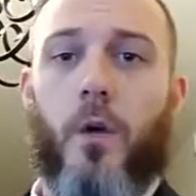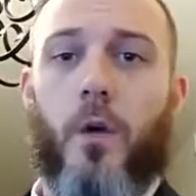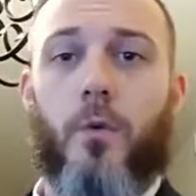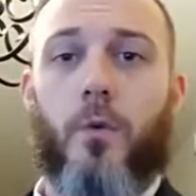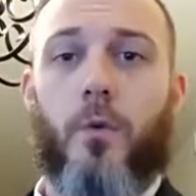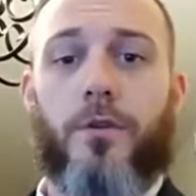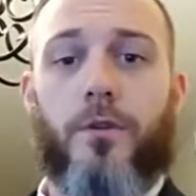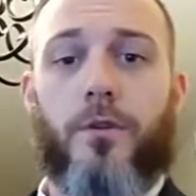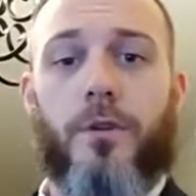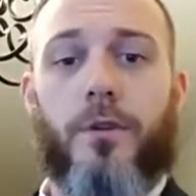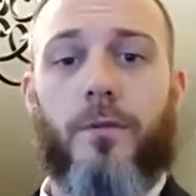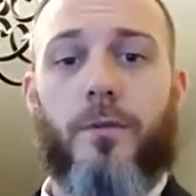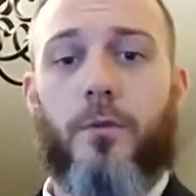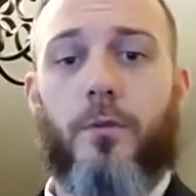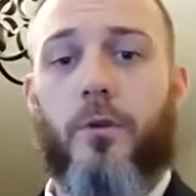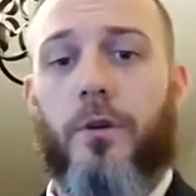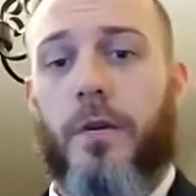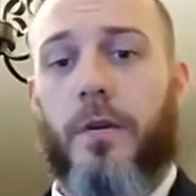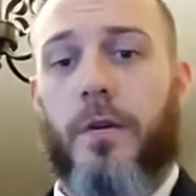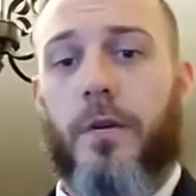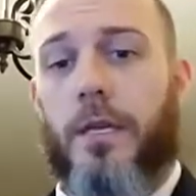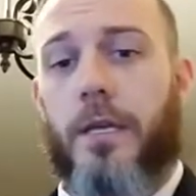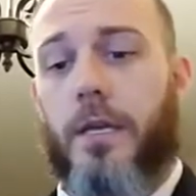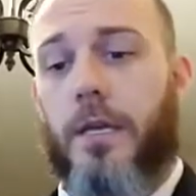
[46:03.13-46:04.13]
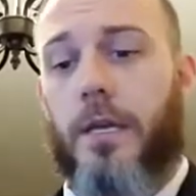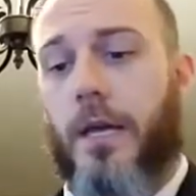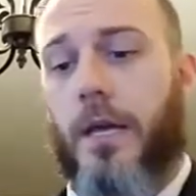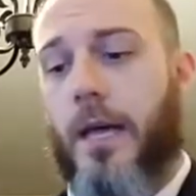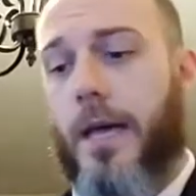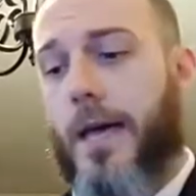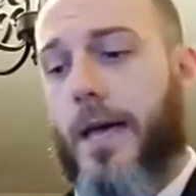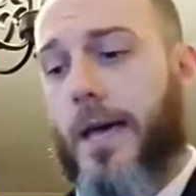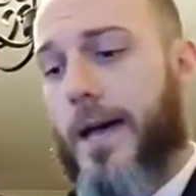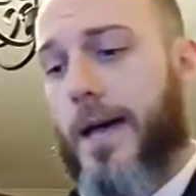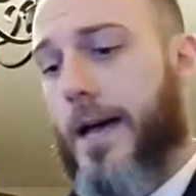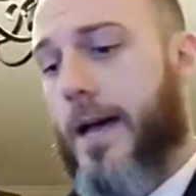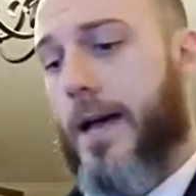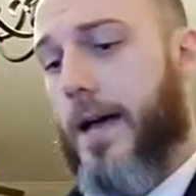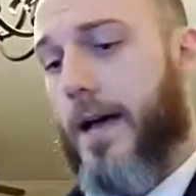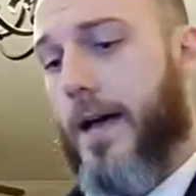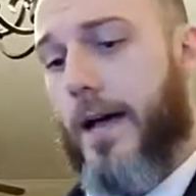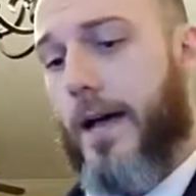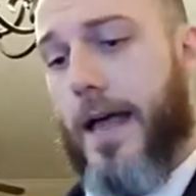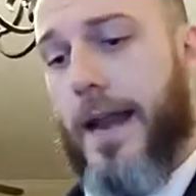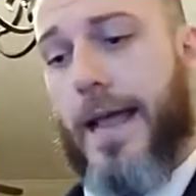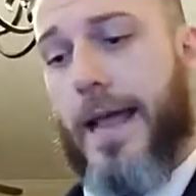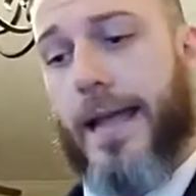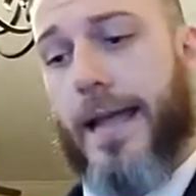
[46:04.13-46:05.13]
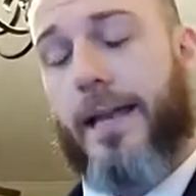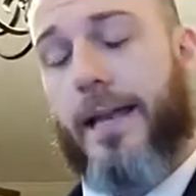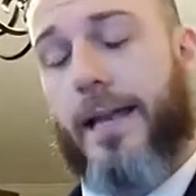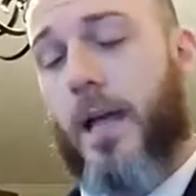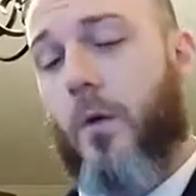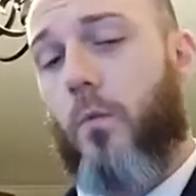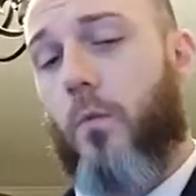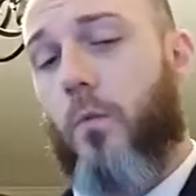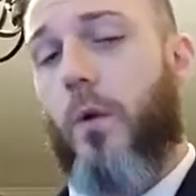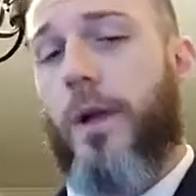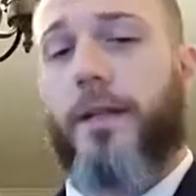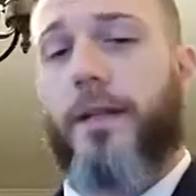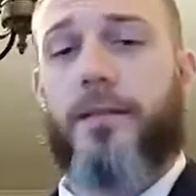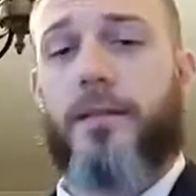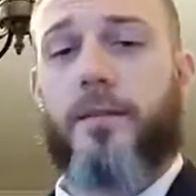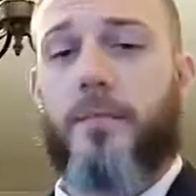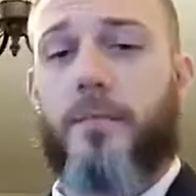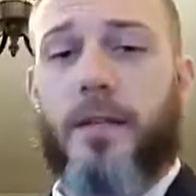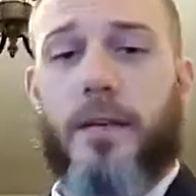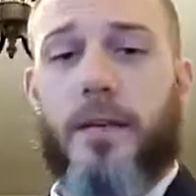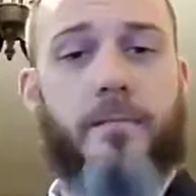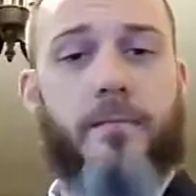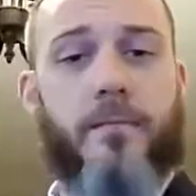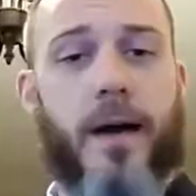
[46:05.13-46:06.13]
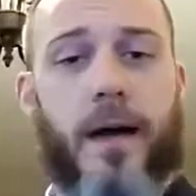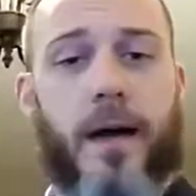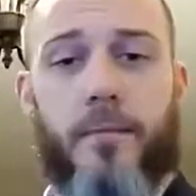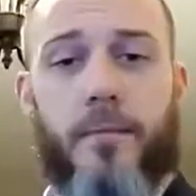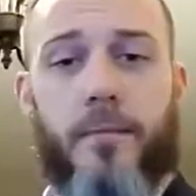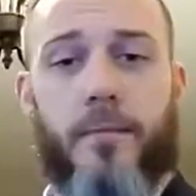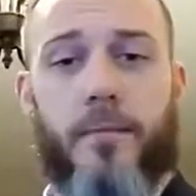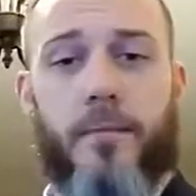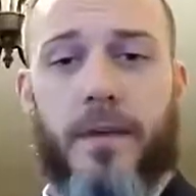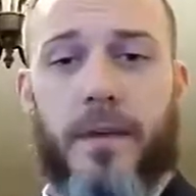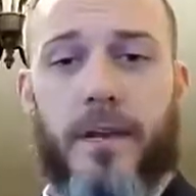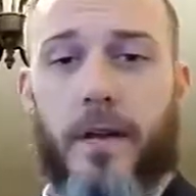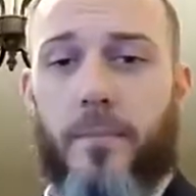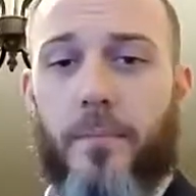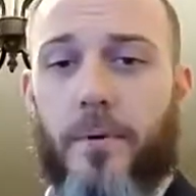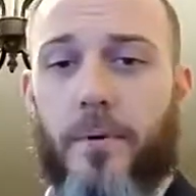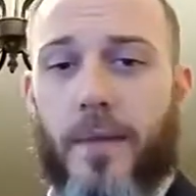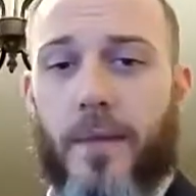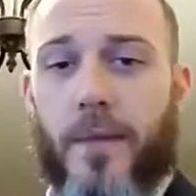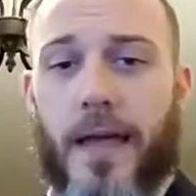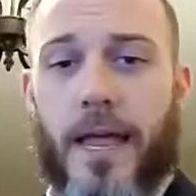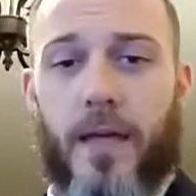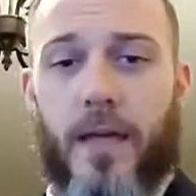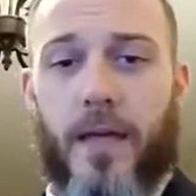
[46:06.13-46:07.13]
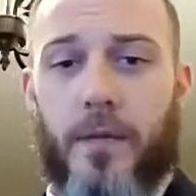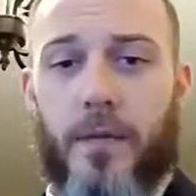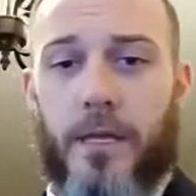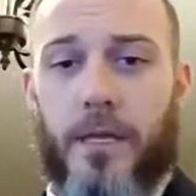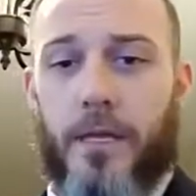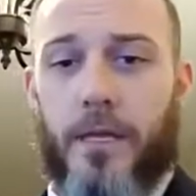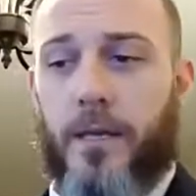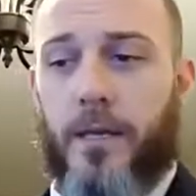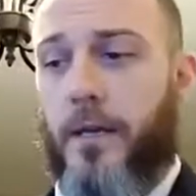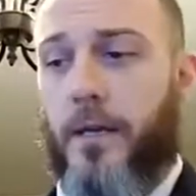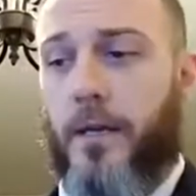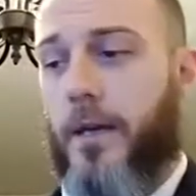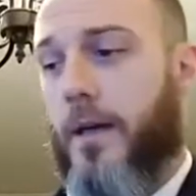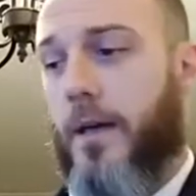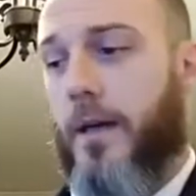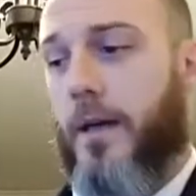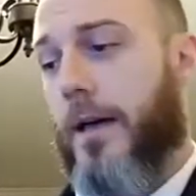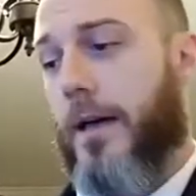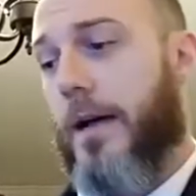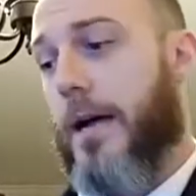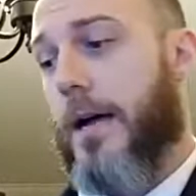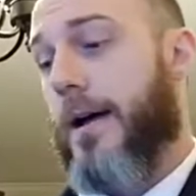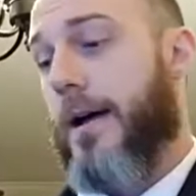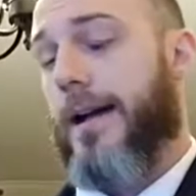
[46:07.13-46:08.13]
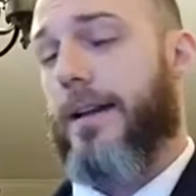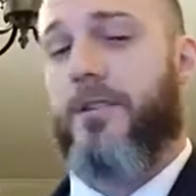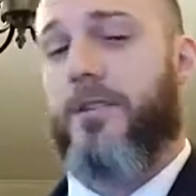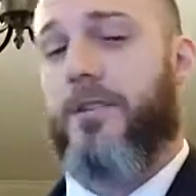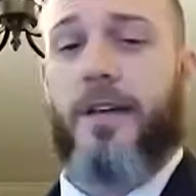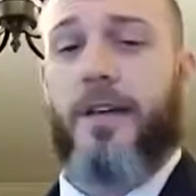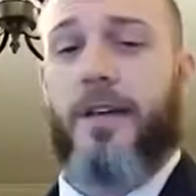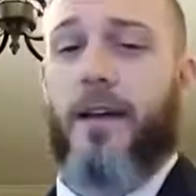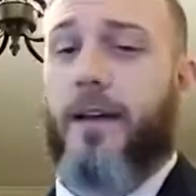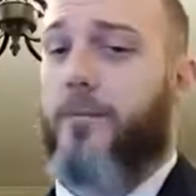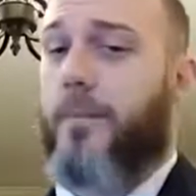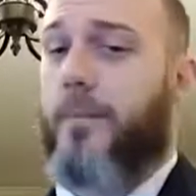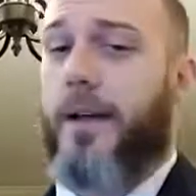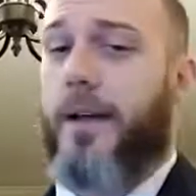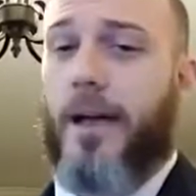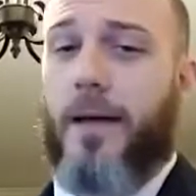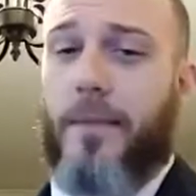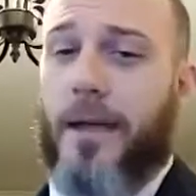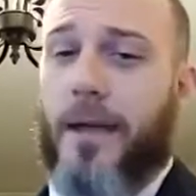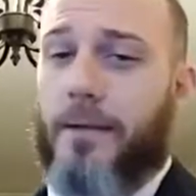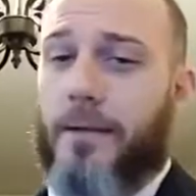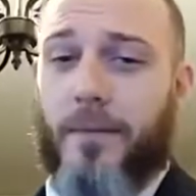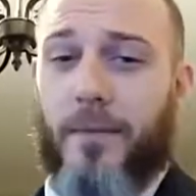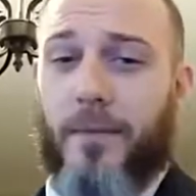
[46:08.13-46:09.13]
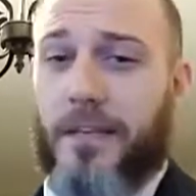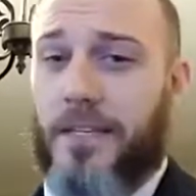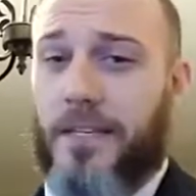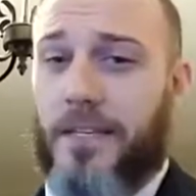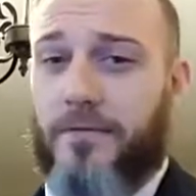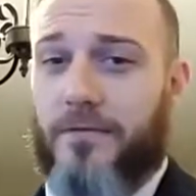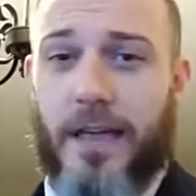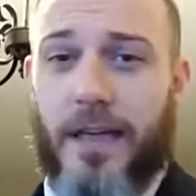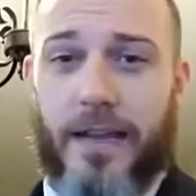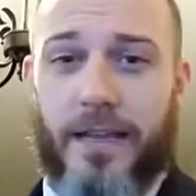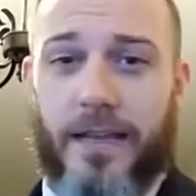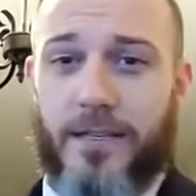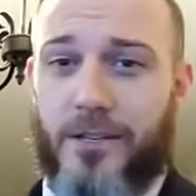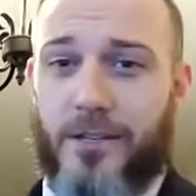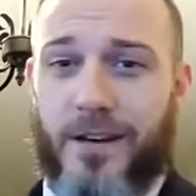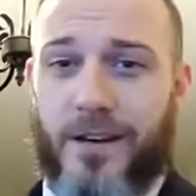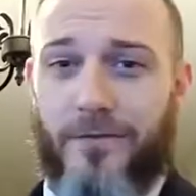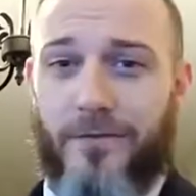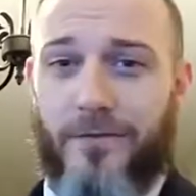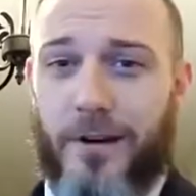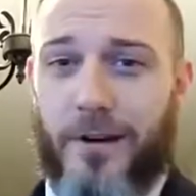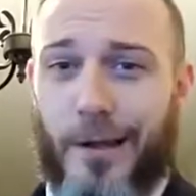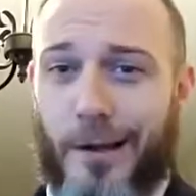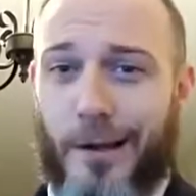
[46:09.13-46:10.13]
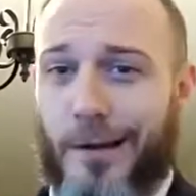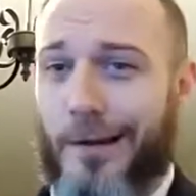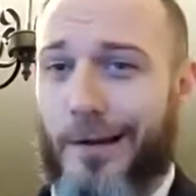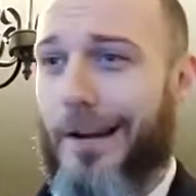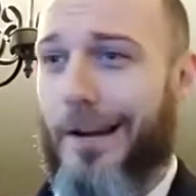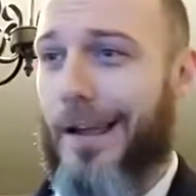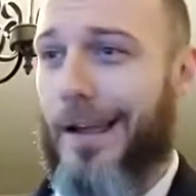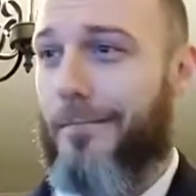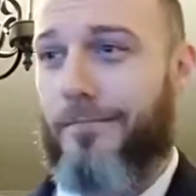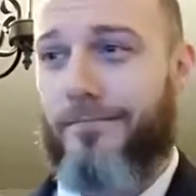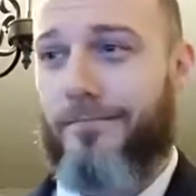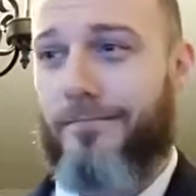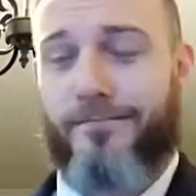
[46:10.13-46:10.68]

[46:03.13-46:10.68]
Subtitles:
with your community. And I cannot wait to meet up in Miami. Actually, I might come out to Vegas. You never know.